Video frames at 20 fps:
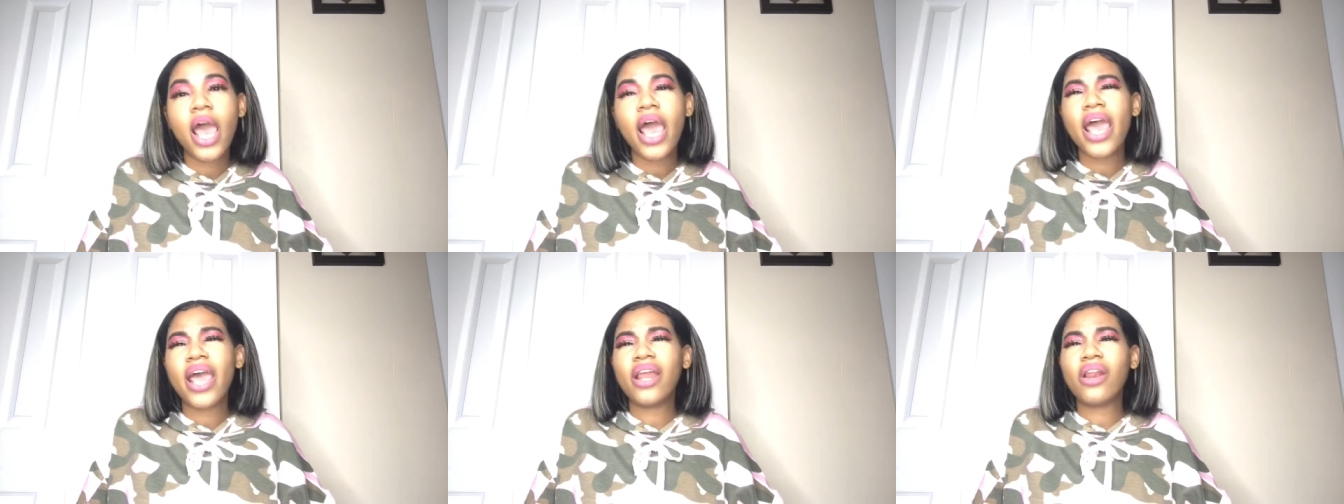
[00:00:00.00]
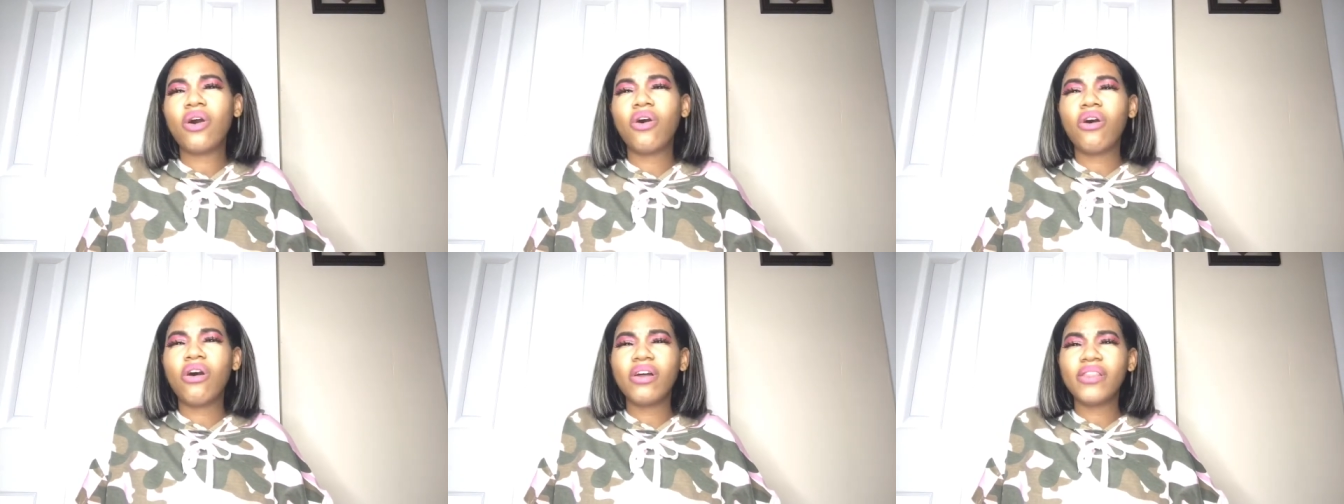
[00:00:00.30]
and
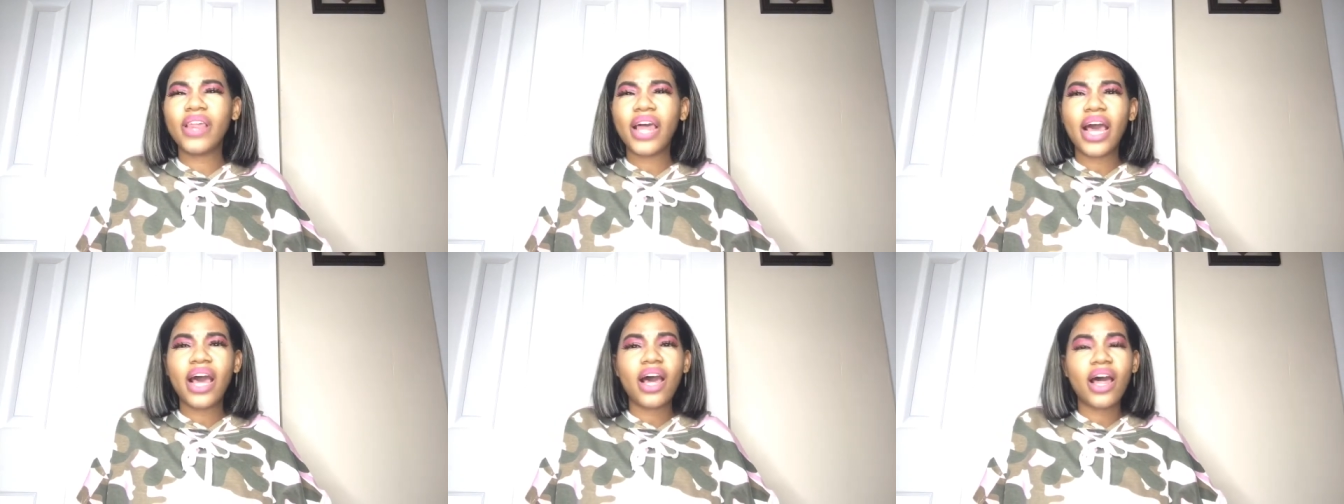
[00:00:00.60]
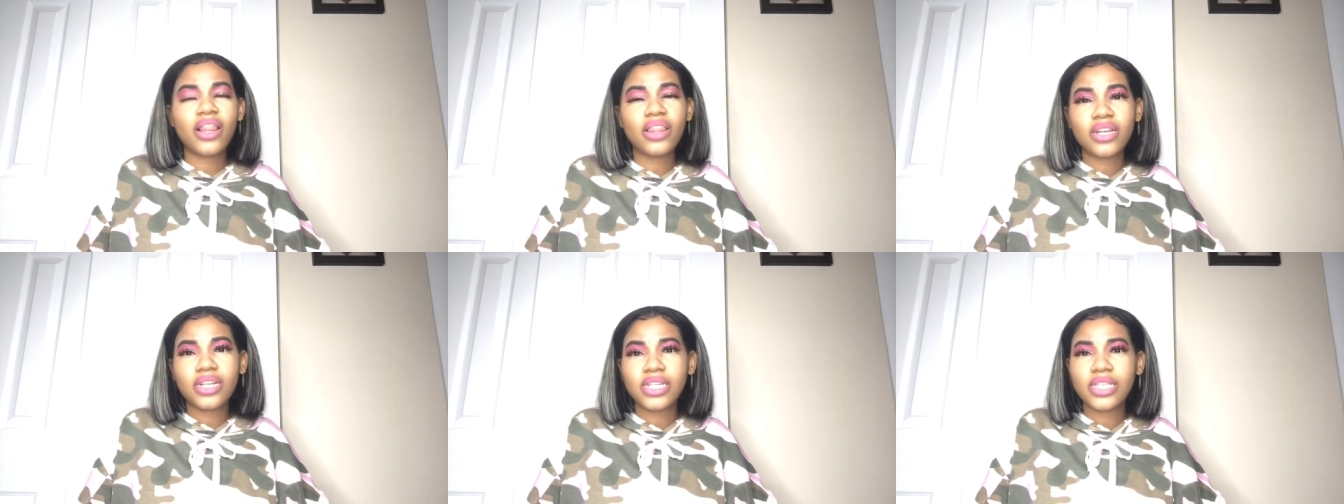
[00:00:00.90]
all that
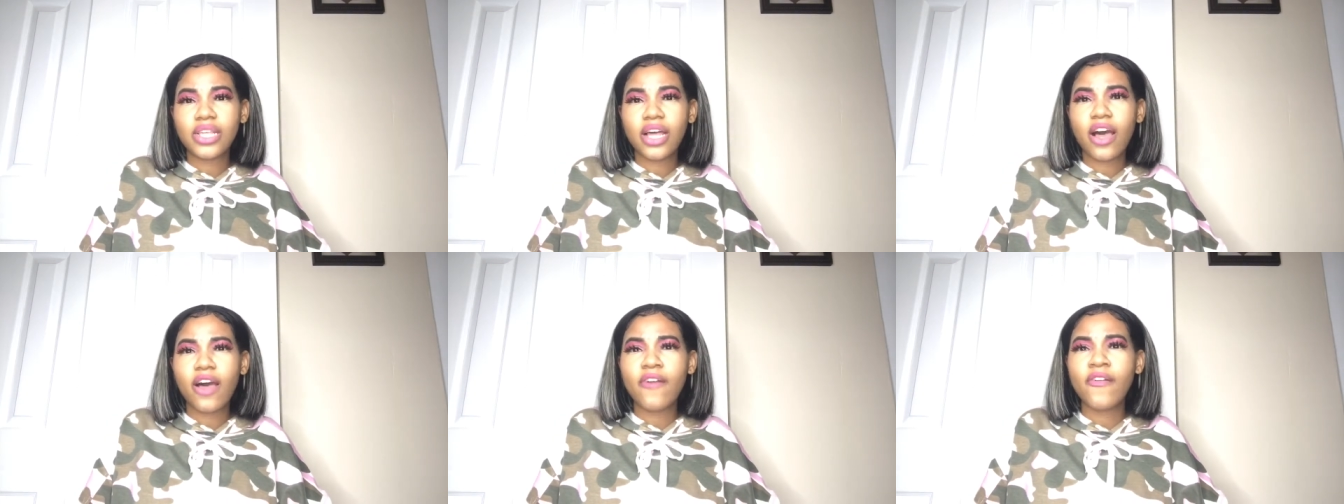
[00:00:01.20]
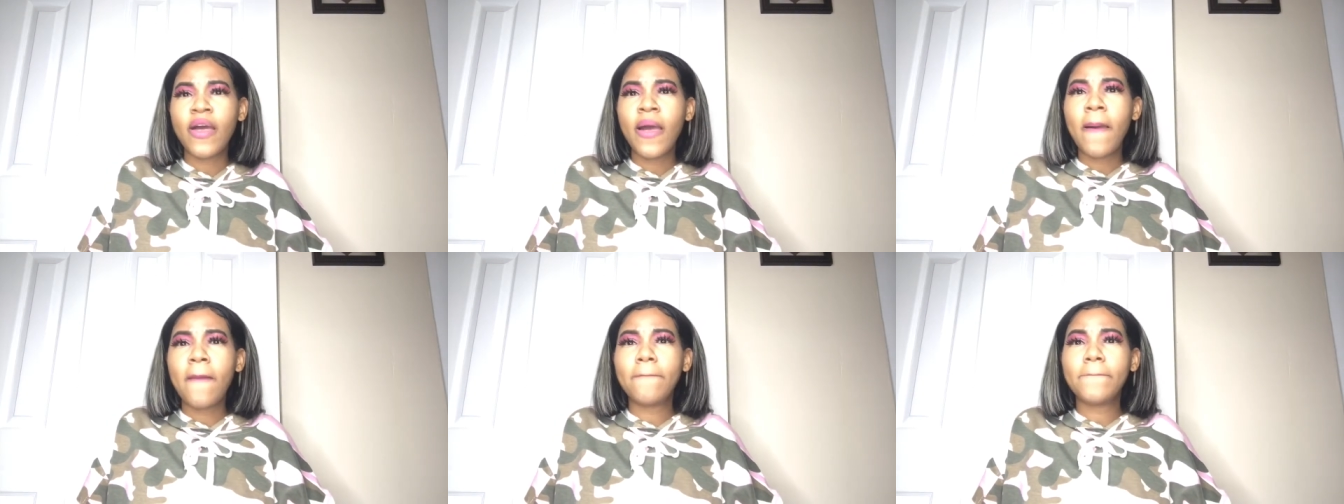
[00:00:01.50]
other stuff.
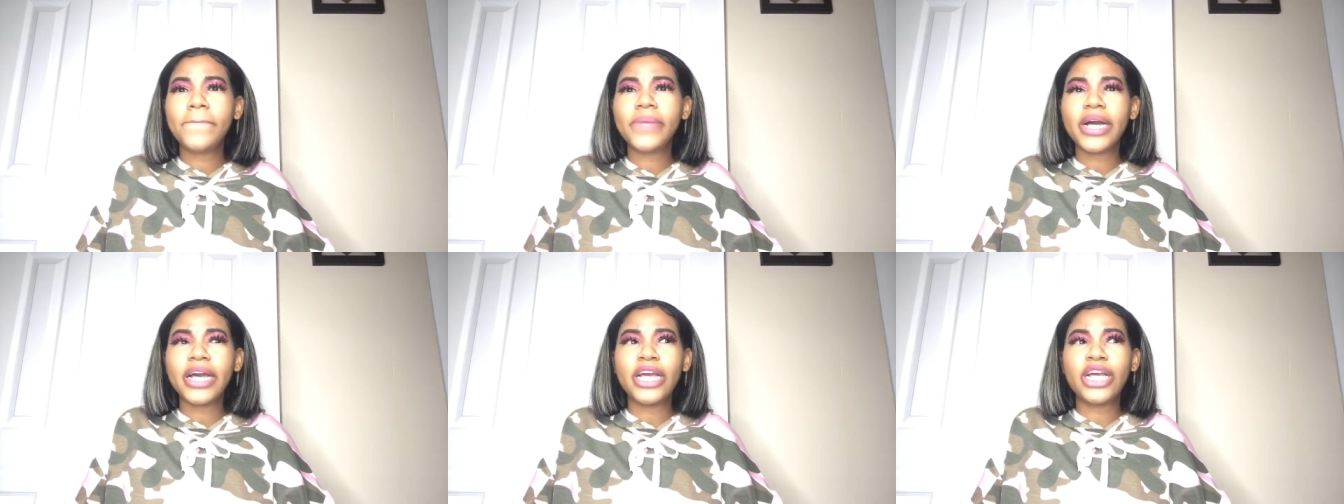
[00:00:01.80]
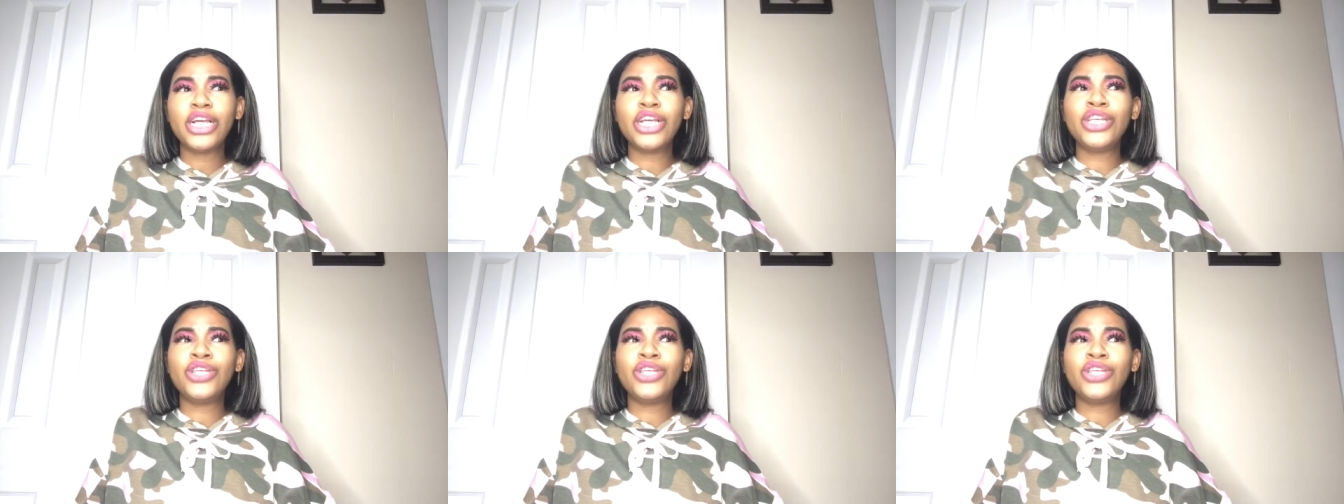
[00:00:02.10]
But